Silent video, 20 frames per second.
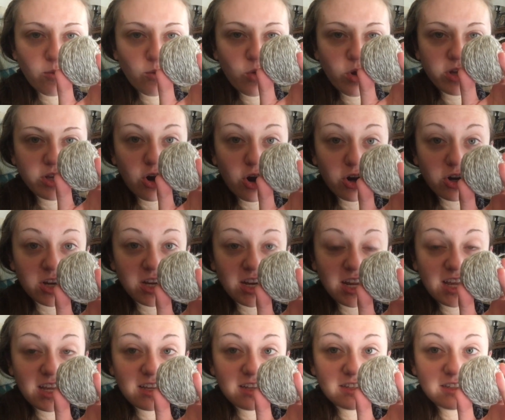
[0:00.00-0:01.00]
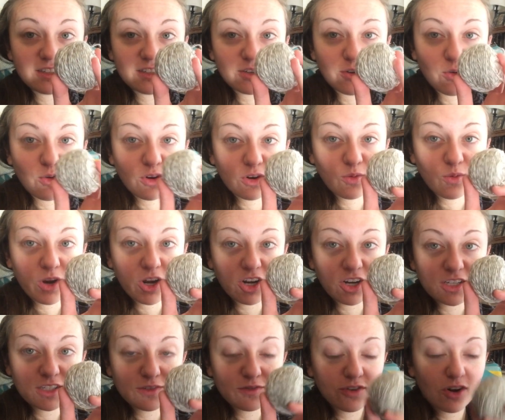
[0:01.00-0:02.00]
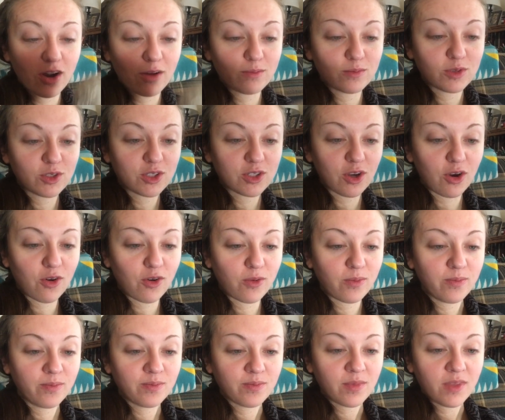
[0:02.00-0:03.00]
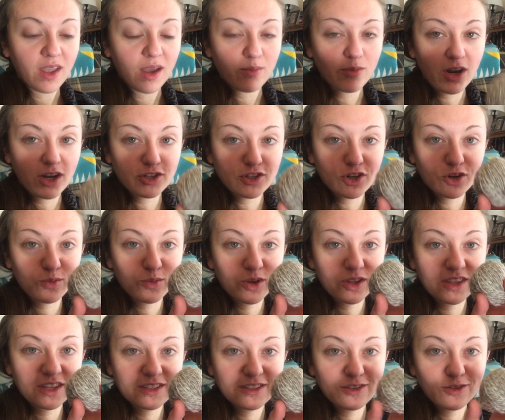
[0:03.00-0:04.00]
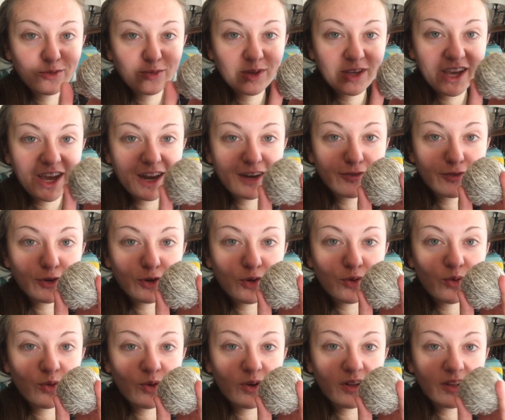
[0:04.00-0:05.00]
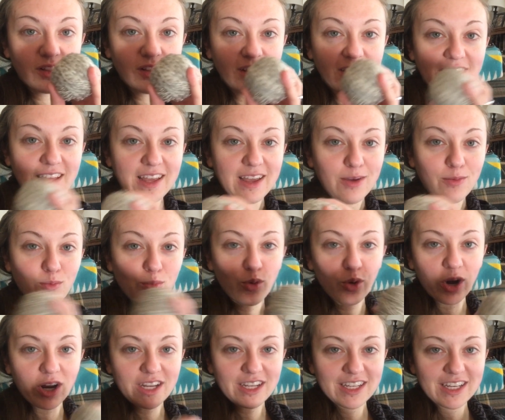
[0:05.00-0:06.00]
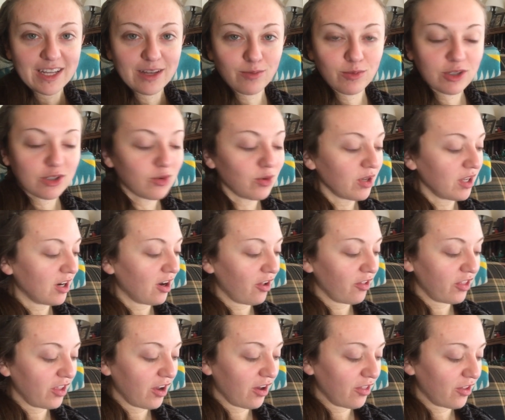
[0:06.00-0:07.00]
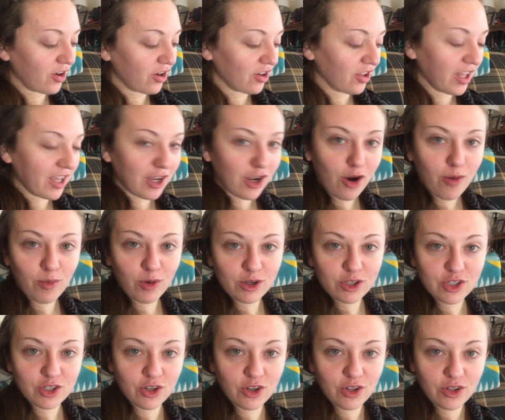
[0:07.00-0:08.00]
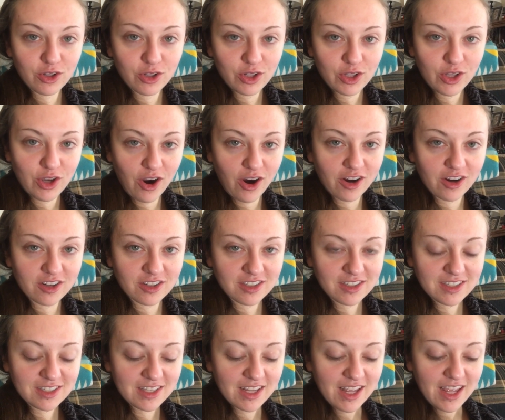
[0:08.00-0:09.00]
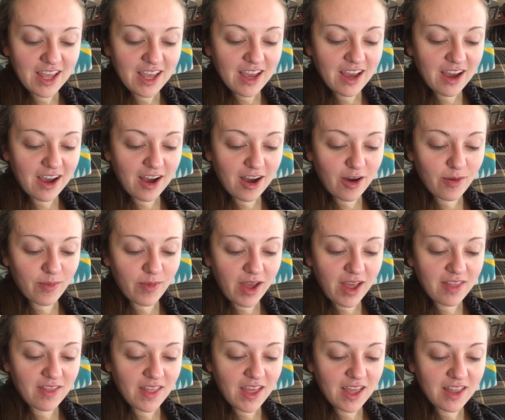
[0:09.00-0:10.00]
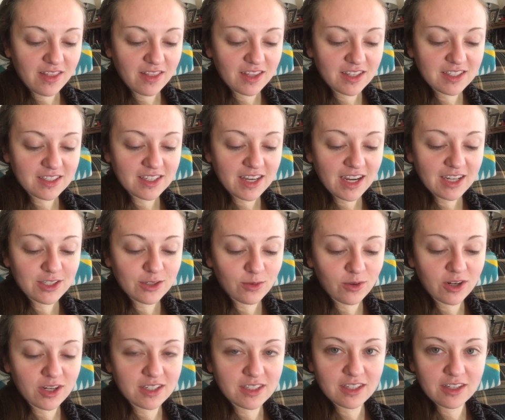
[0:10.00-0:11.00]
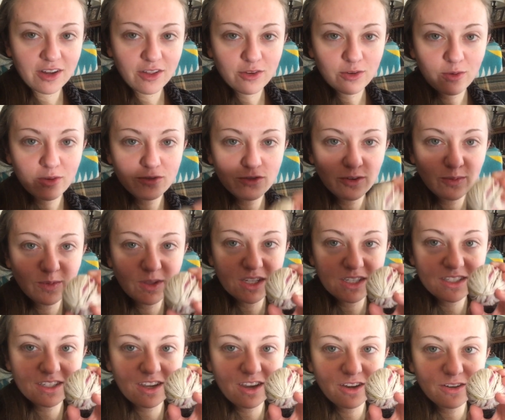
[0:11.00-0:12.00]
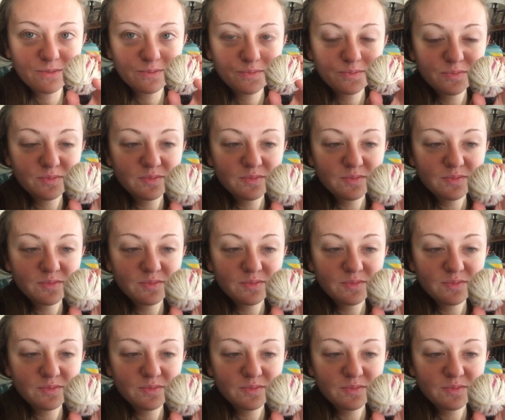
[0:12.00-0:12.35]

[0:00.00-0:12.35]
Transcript: what yarn it is or where it's from, so I'm not sure, but this will be kind of a cool break in between all the other like commercial yarns. And then this next one is another one from Lisa,